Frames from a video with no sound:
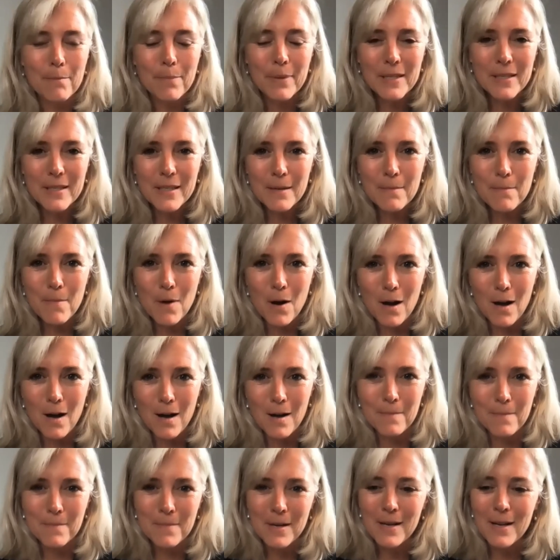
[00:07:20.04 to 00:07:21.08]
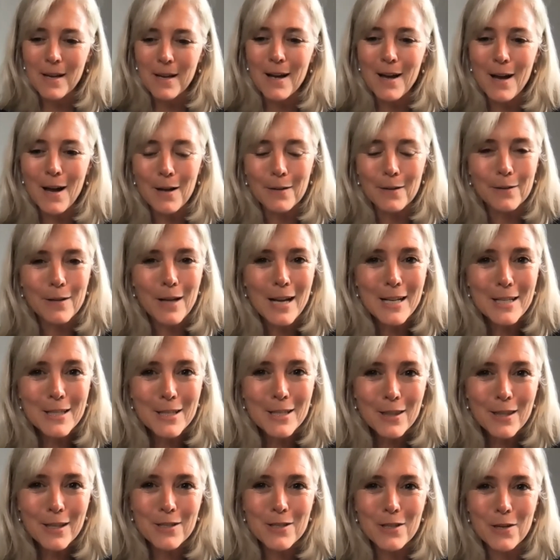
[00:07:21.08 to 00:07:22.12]
a busy mom, uh, lots
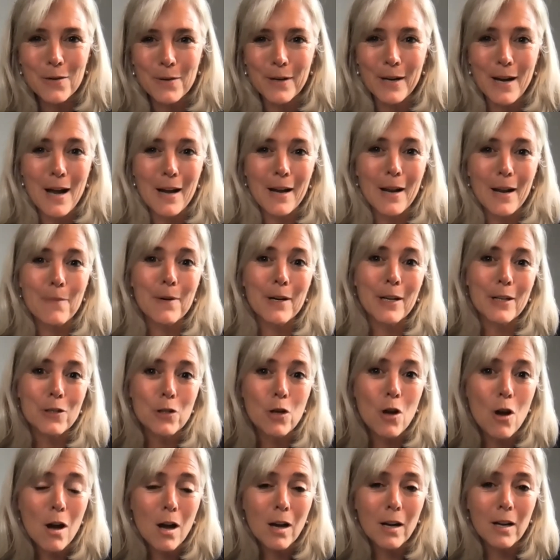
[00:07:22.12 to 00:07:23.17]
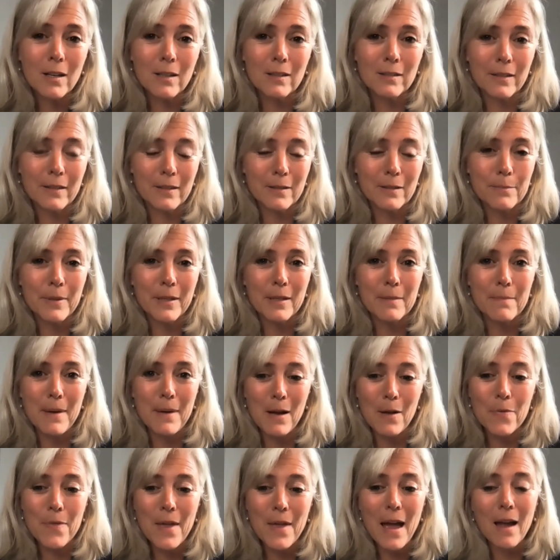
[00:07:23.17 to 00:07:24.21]
of things going on. I want to talk a little bit
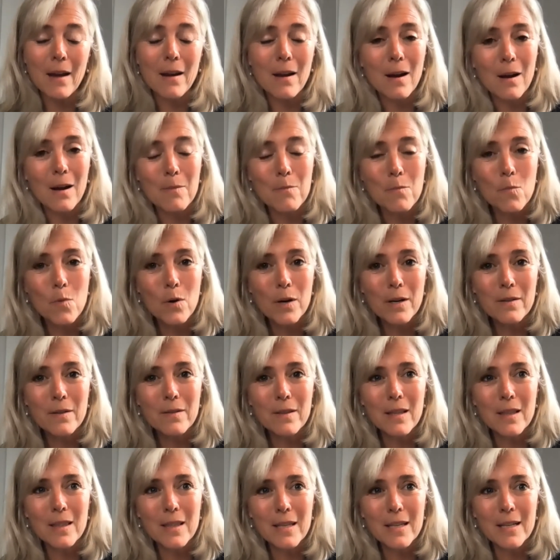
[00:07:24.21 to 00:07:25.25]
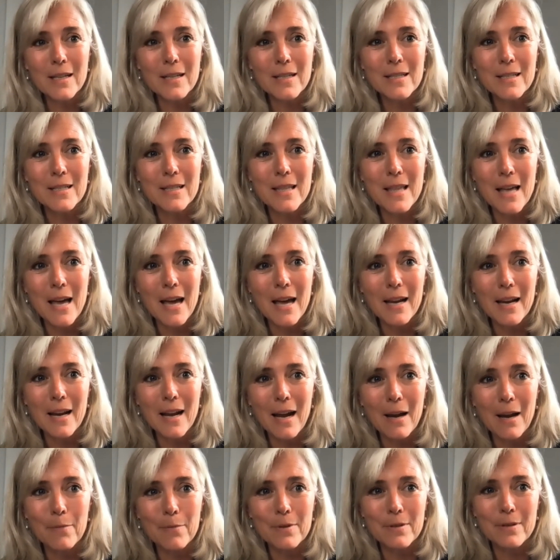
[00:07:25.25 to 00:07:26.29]
about that. Um, one of the things that
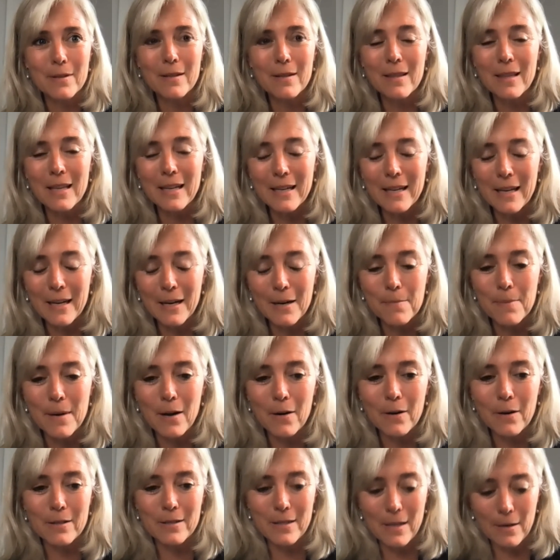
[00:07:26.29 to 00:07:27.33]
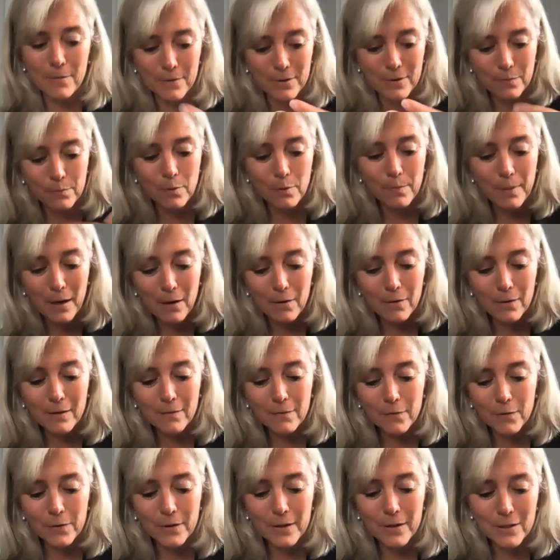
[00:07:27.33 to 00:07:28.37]
I was thinking about as I was
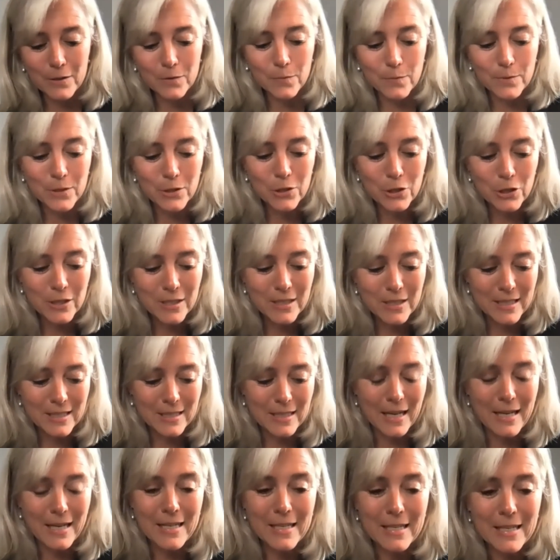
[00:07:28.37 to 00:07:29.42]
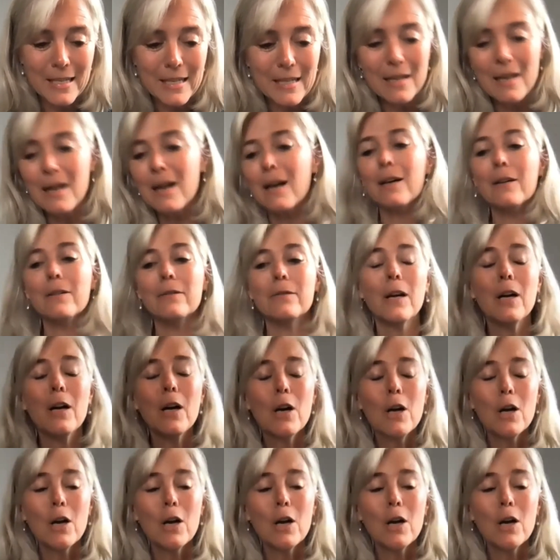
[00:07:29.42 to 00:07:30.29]
preparing for this was just this idea of